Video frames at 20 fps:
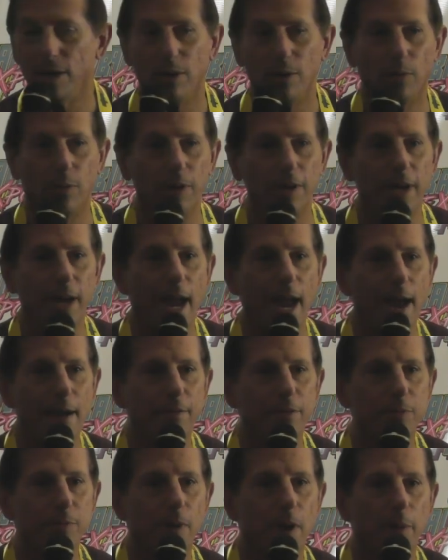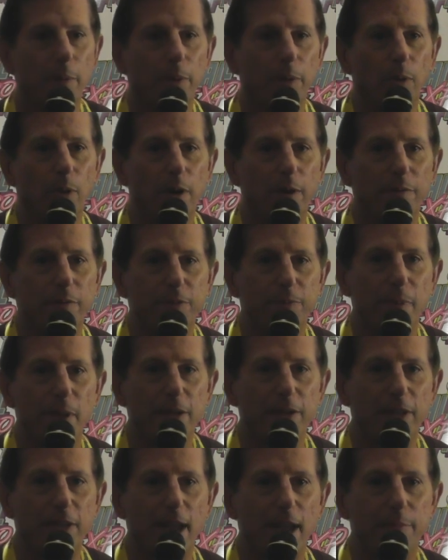what you have is probably one of his
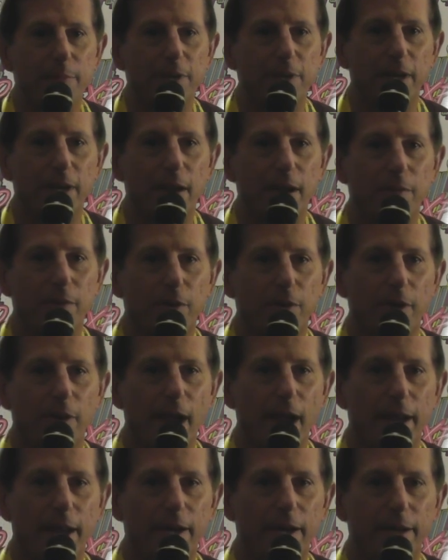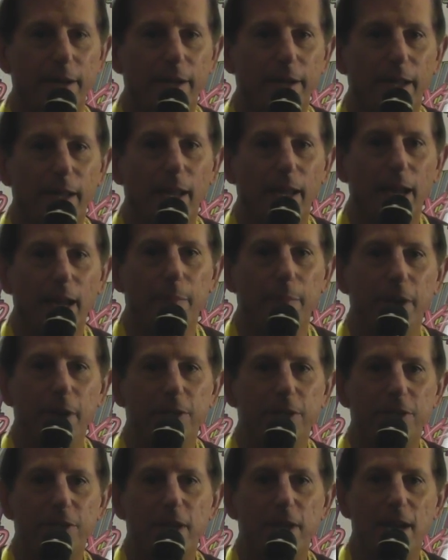best games that he ever created. Him and
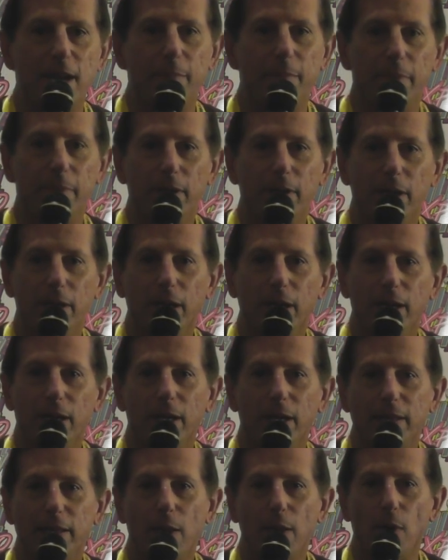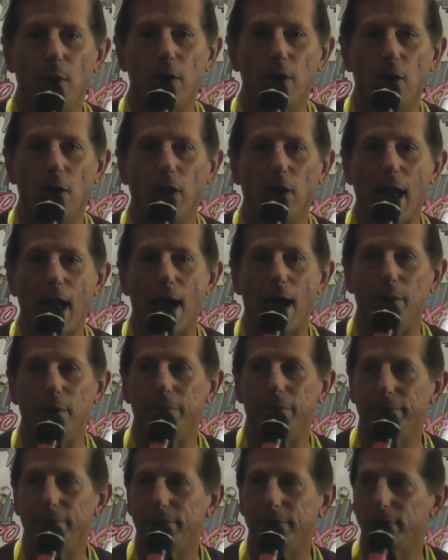his team, they went all out.
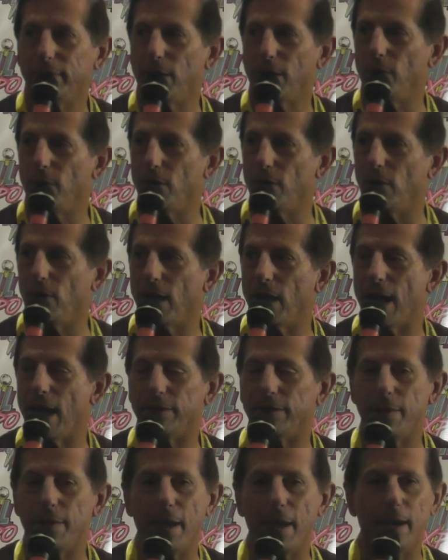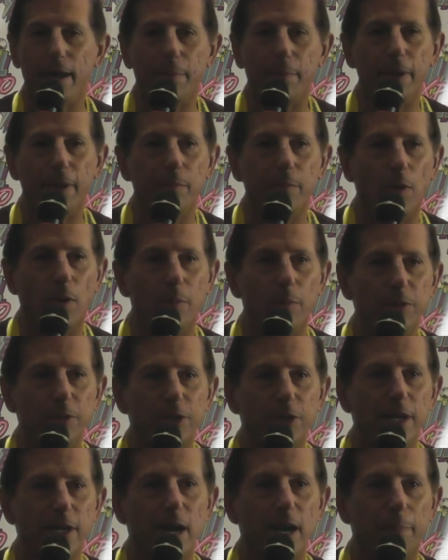They went all out. They made a pinball
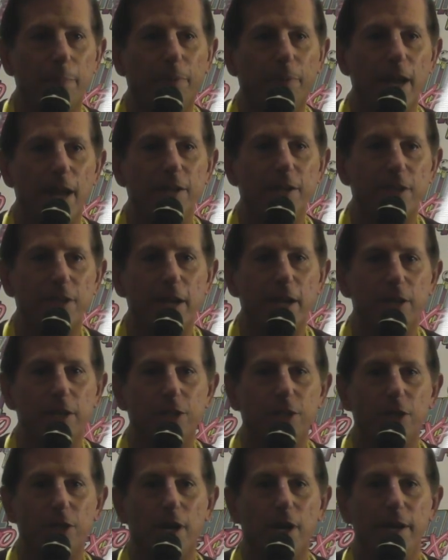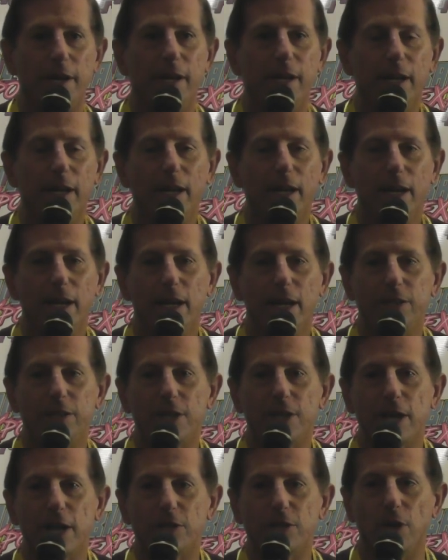machine that plays like it should. It
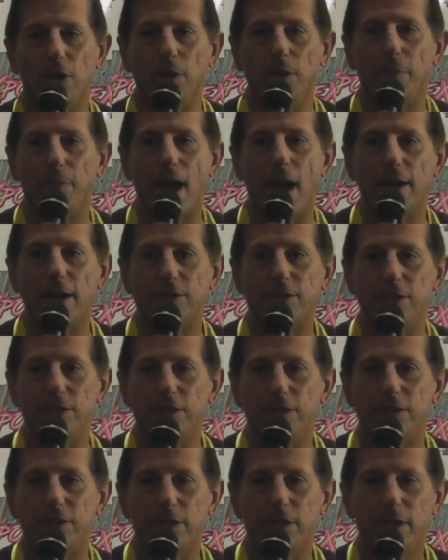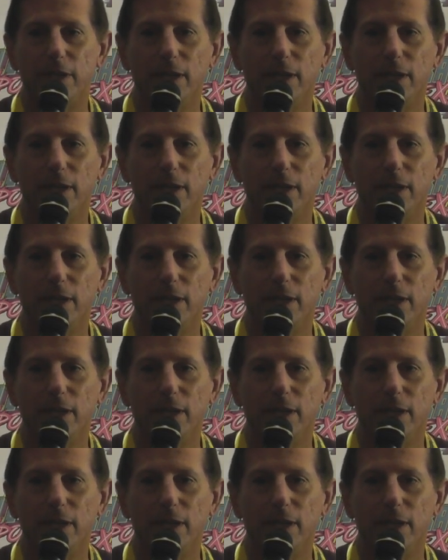checks all the boxes.